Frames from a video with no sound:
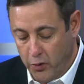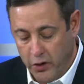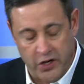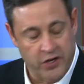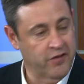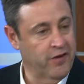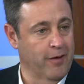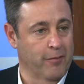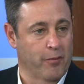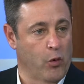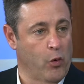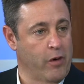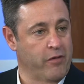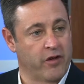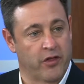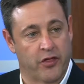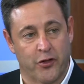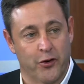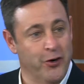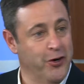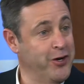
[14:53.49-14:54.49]
Pretty simple.
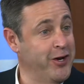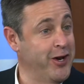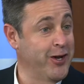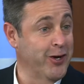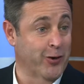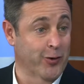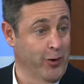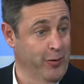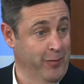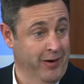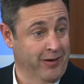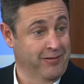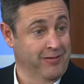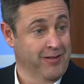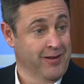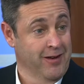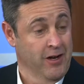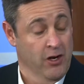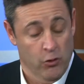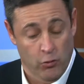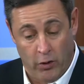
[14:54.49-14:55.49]
We have a 30-day agreement.
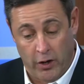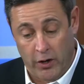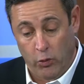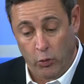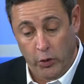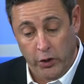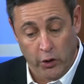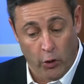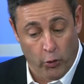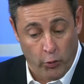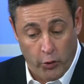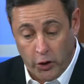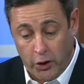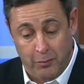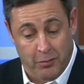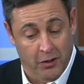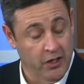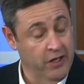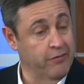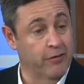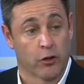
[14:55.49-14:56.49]
Right? We don't
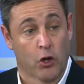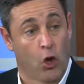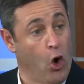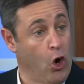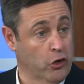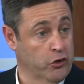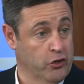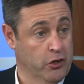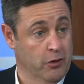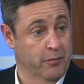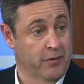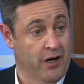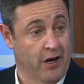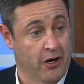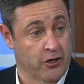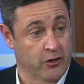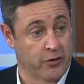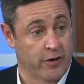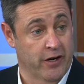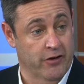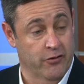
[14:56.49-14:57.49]
really believe in long-term
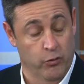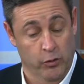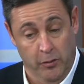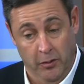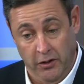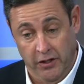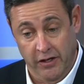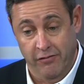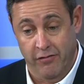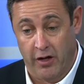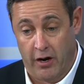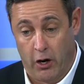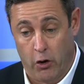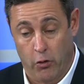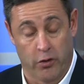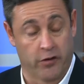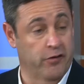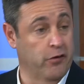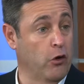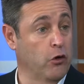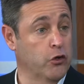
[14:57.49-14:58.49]
contracts. We believe that
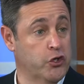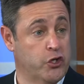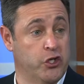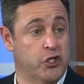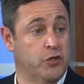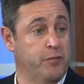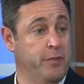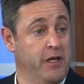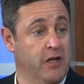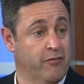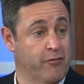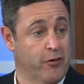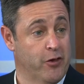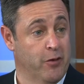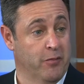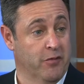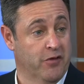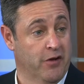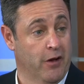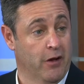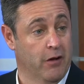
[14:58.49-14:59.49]
our results should speak for
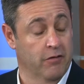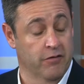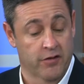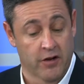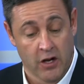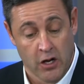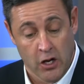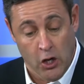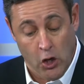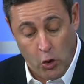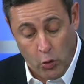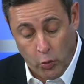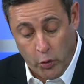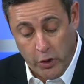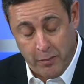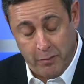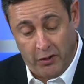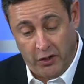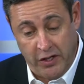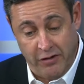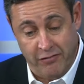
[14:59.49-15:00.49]
themselves.
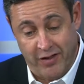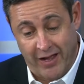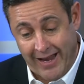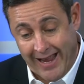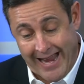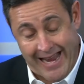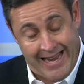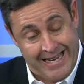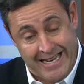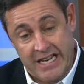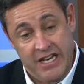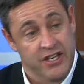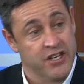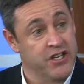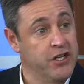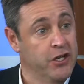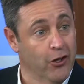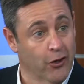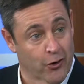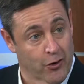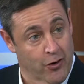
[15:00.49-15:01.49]
We believe that any
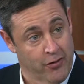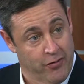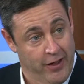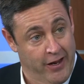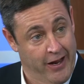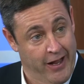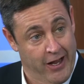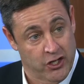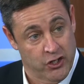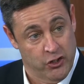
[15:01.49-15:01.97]
dealer that